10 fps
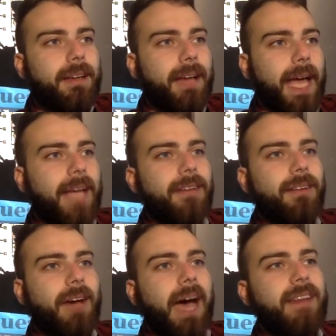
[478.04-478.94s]
And
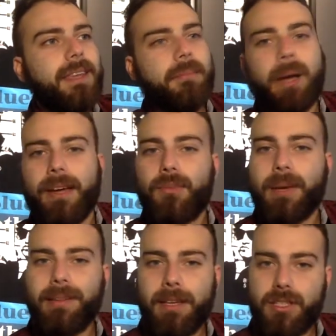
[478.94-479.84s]
I think my
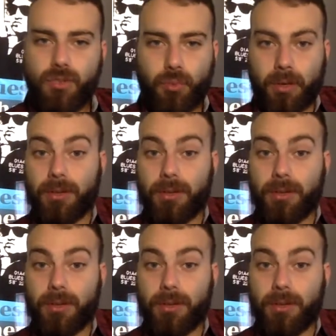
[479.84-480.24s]
expectations were a